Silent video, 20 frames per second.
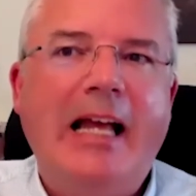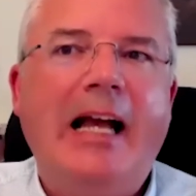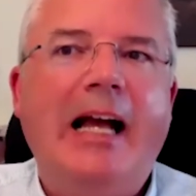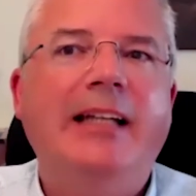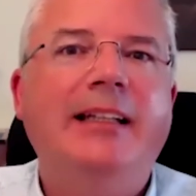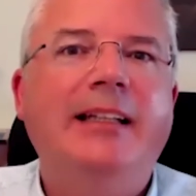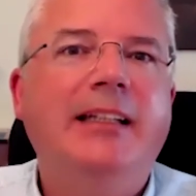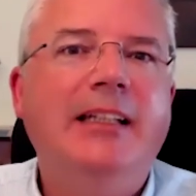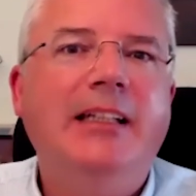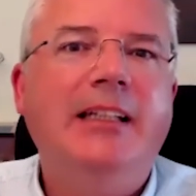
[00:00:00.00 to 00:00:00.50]

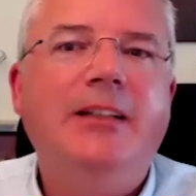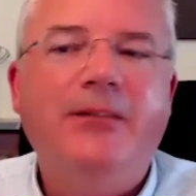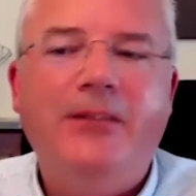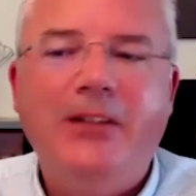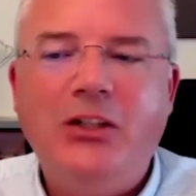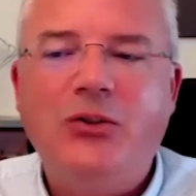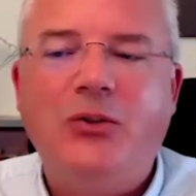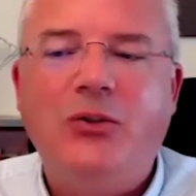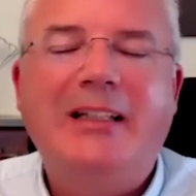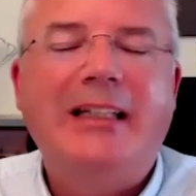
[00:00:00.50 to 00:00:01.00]
An
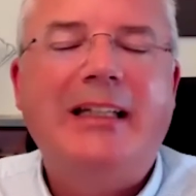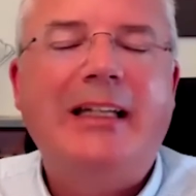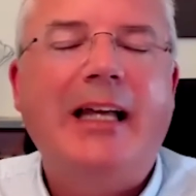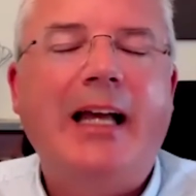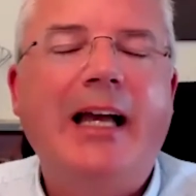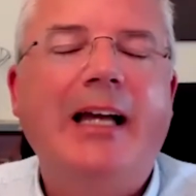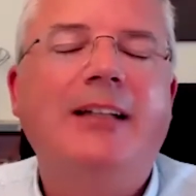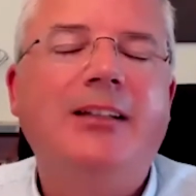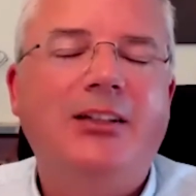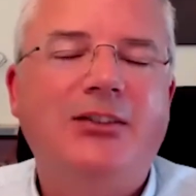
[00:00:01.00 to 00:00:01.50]
individual
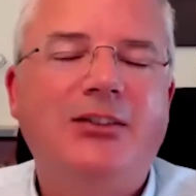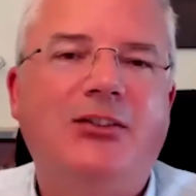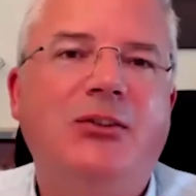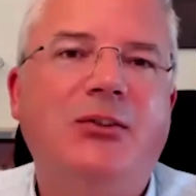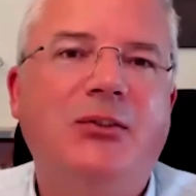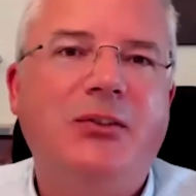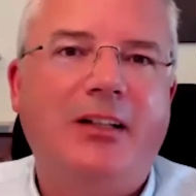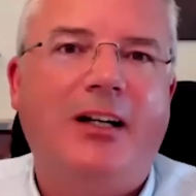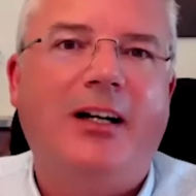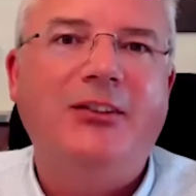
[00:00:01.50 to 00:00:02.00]
cannot
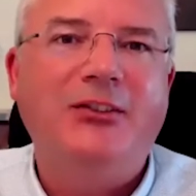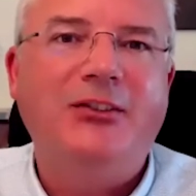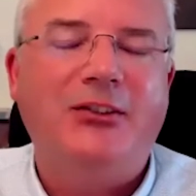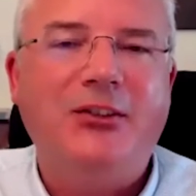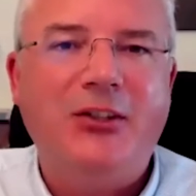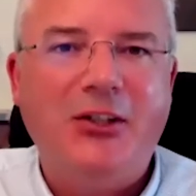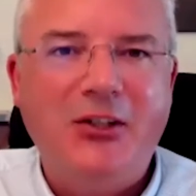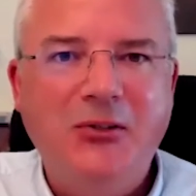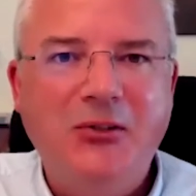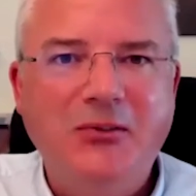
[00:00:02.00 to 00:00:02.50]
do it on
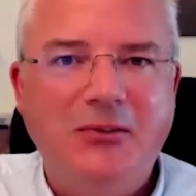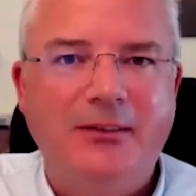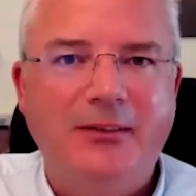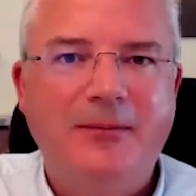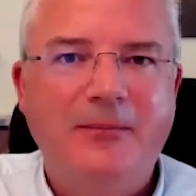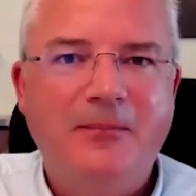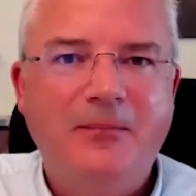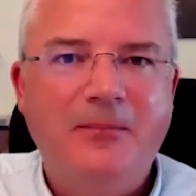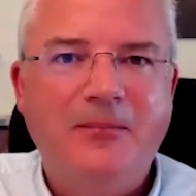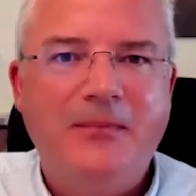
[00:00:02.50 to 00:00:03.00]
their own.
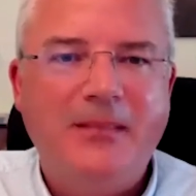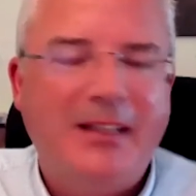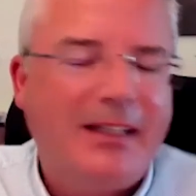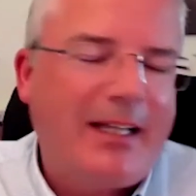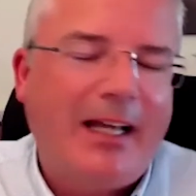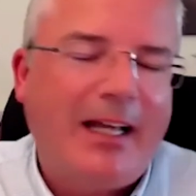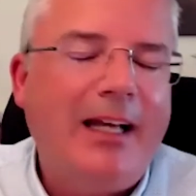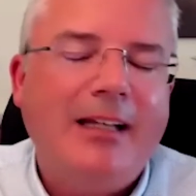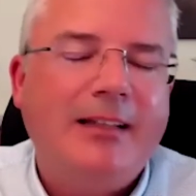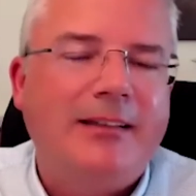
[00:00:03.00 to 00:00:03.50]
They
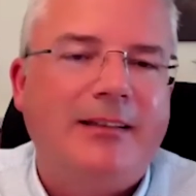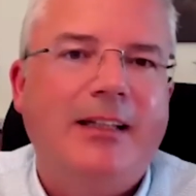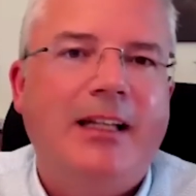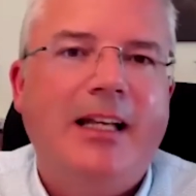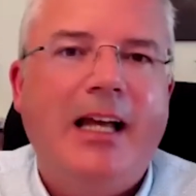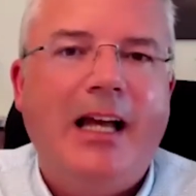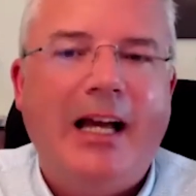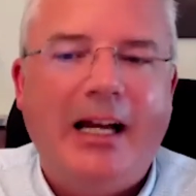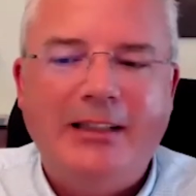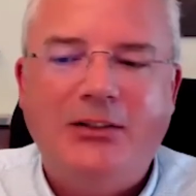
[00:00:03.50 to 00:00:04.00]
can't.
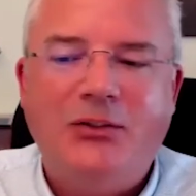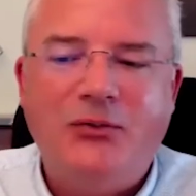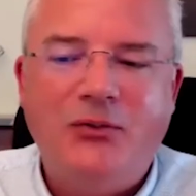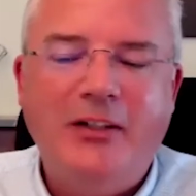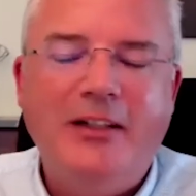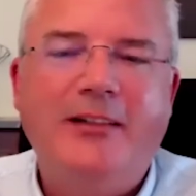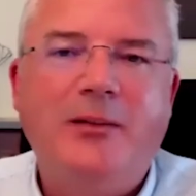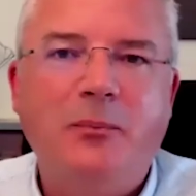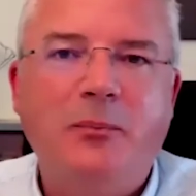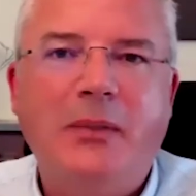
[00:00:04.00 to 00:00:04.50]
And the
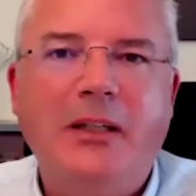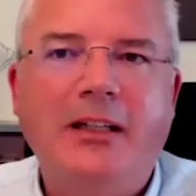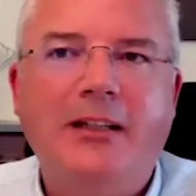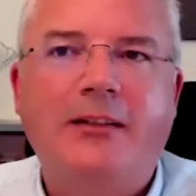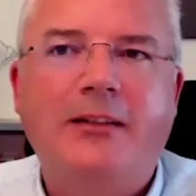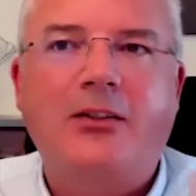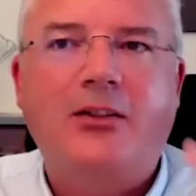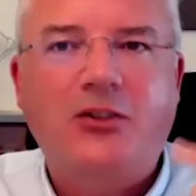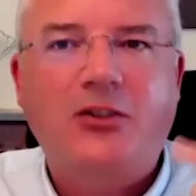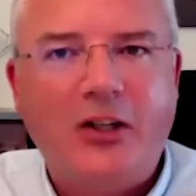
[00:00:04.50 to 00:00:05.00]
reason being is
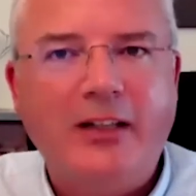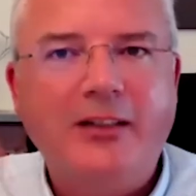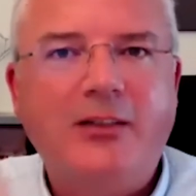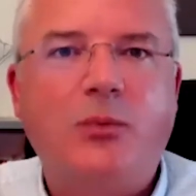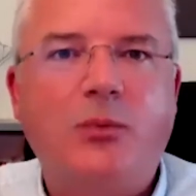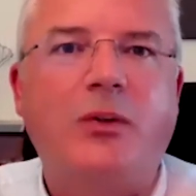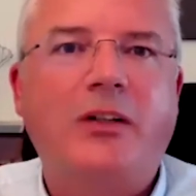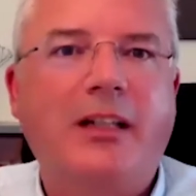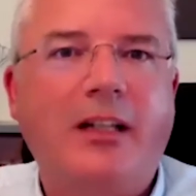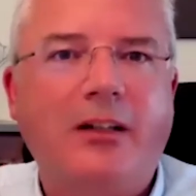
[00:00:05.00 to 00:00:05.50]
they're trying to
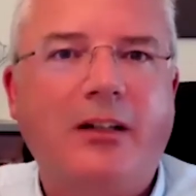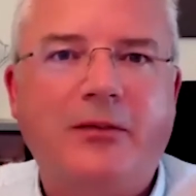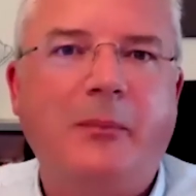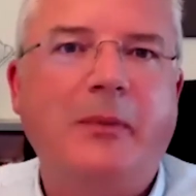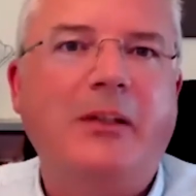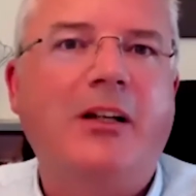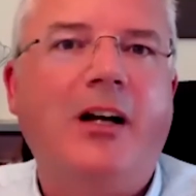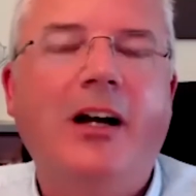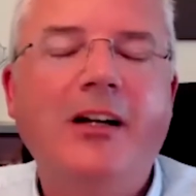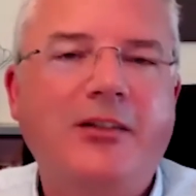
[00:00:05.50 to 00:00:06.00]
work it out from
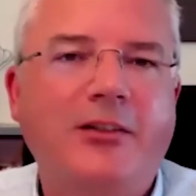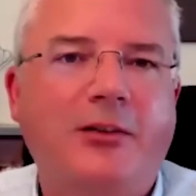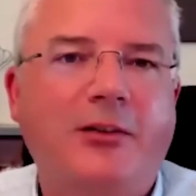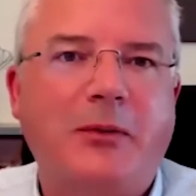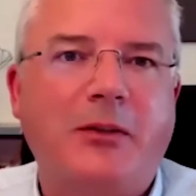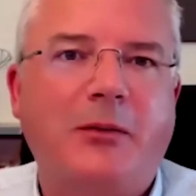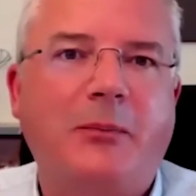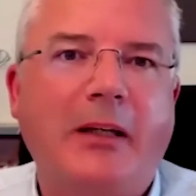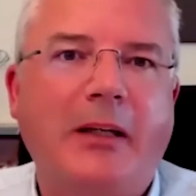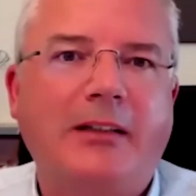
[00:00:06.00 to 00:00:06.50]
a conscious
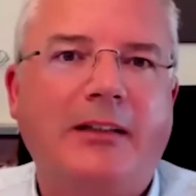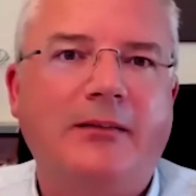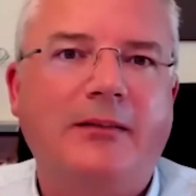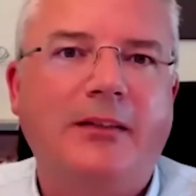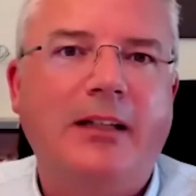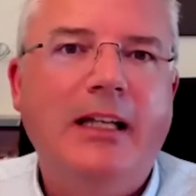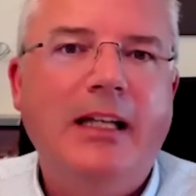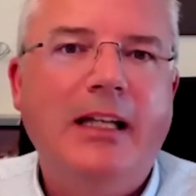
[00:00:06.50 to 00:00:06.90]
perspective.